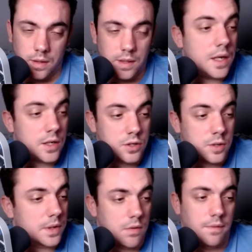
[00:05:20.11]
And yeah, it
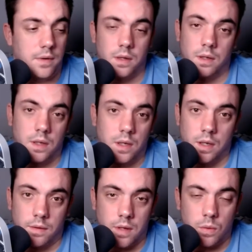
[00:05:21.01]
should be grovelling.
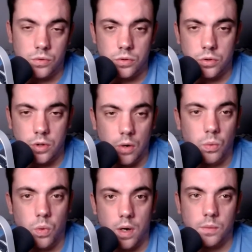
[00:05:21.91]
There was
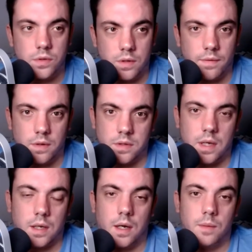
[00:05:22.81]
no way we should have lost
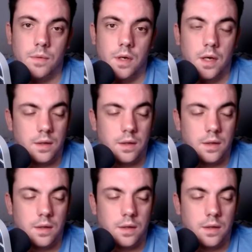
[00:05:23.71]
that game.